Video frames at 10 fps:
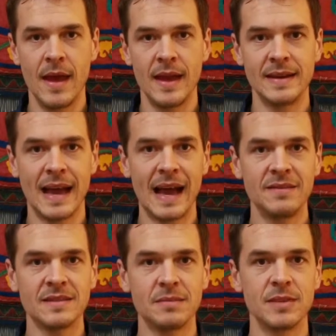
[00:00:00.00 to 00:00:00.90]
And to
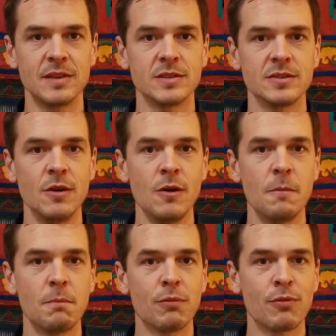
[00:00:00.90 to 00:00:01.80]
have something
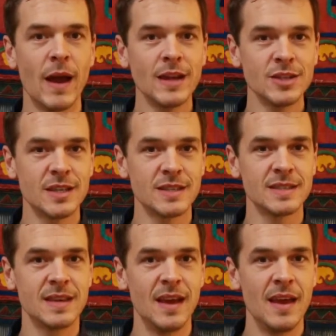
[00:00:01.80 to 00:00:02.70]
so
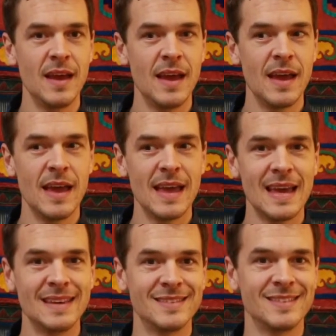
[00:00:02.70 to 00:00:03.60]
precious
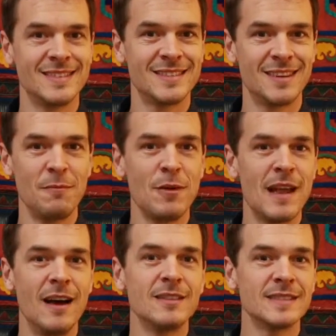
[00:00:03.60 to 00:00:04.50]
in
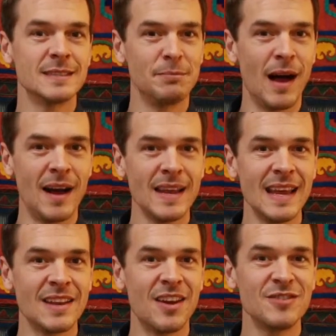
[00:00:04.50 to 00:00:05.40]
someone else's
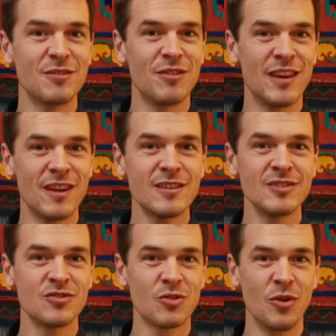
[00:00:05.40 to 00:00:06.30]
body and under their
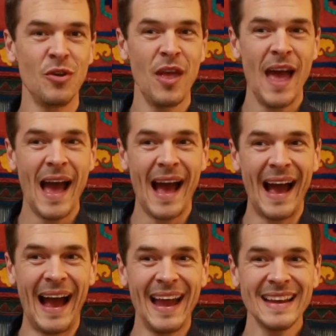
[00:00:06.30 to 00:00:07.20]
control,
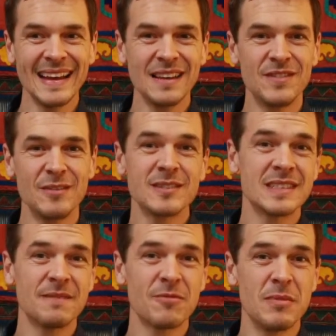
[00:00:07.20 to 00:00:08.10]
I kind of use
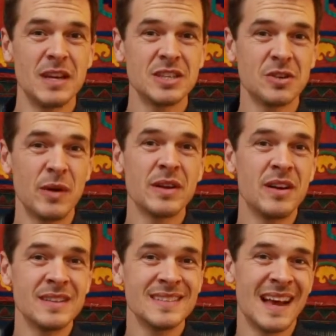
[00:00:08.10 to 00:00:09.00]
this information, quite
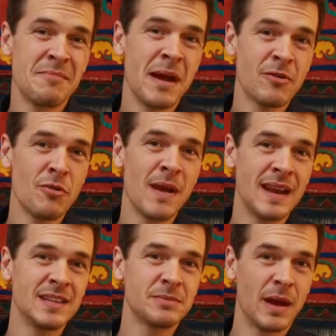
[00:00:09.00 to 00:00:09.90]
honestly, I
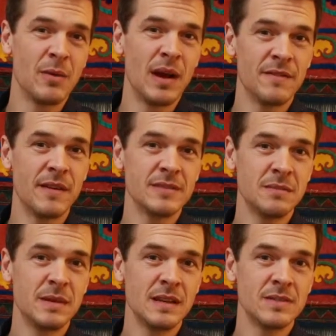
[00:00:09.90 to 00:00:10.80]
micromanaged my wife. I
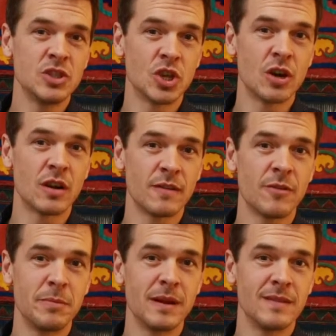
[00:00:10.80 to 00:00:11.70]
was a bit of a jerk
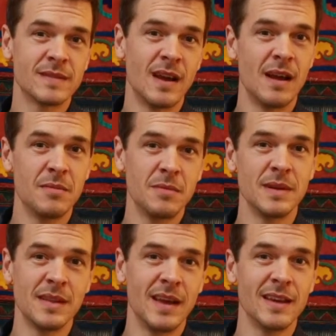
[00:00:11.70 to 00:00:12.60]
for a period of time. I'd
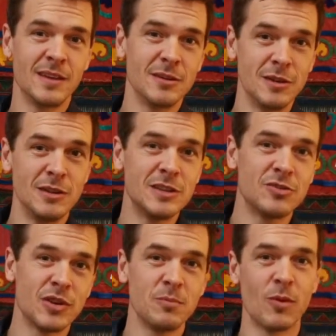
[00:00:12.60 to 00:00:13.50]
be like, you know, you need
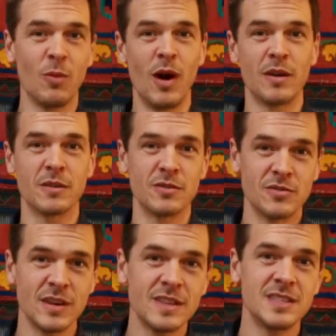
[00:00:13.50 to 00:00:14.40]
to drink more water,
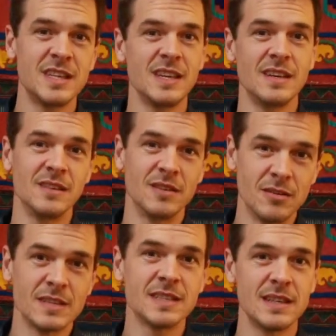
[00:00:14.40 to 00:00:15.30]
drink this tea,
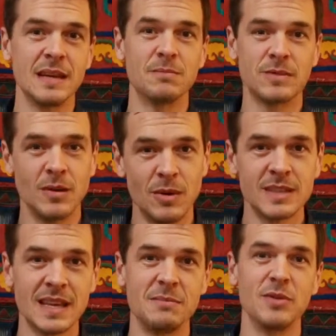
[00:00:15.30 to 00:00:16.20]
go to sleep, don't
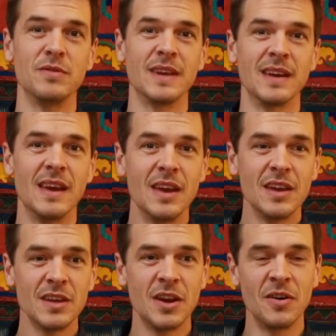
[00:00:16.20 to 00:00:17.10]
watch that movie.
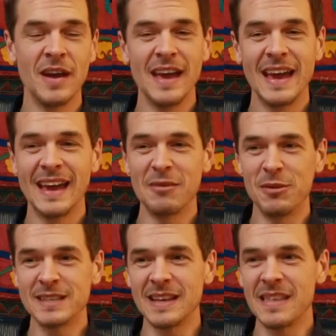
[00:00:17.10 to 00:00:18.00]
You know, it
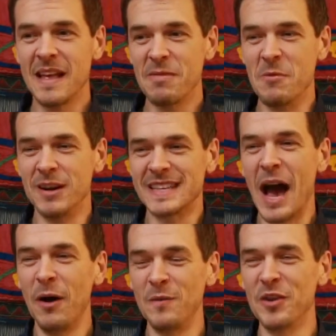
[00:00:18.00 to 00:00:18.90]
wasn't the most
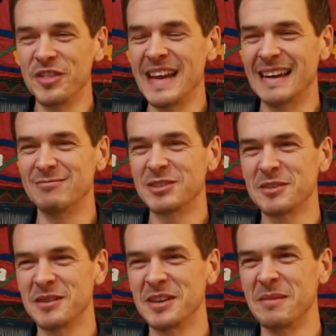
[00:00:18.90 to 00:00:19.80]
helpful thing, I'm
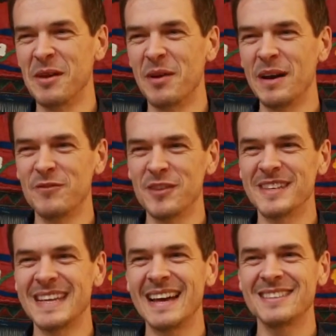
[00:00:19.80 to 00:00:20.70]
sure, you know, my wife will
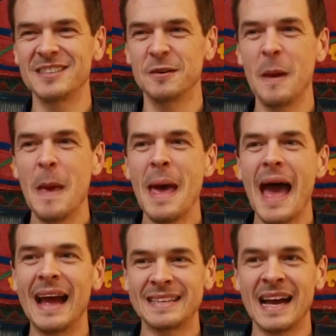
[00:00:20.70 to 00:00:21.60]
attest to
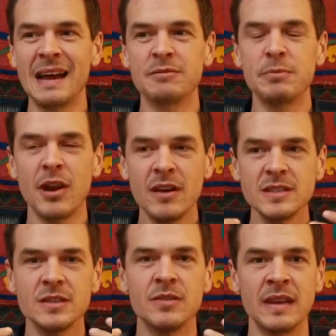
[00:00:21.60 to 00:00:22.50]
at times, but
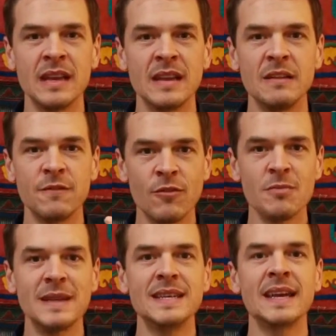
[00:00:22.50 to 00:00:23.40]
also it
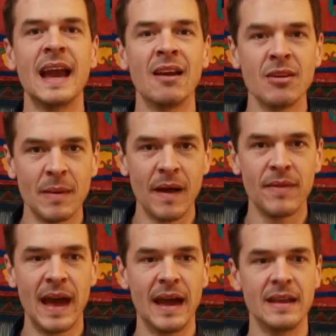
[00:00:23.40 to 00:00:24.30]
informed me to care
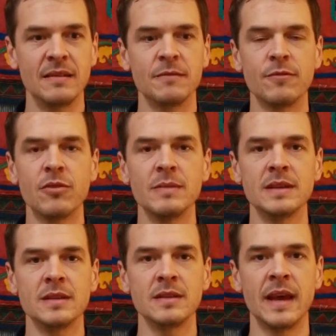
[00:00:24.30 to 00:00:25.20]
about that. It informed
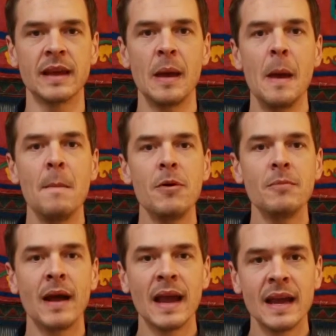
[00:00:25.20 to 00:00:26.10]
me to, like,
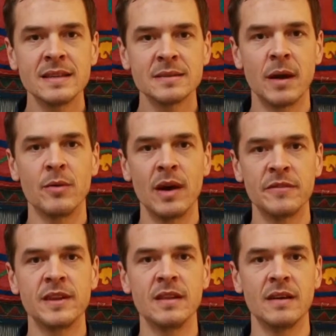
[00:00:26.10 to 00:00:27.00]
put my hands on my
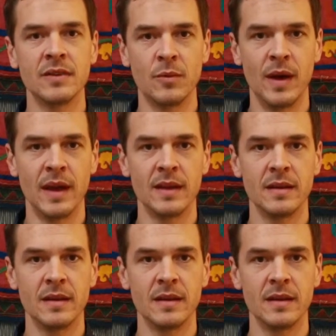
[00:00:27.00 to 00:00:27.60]
wife in a loving way,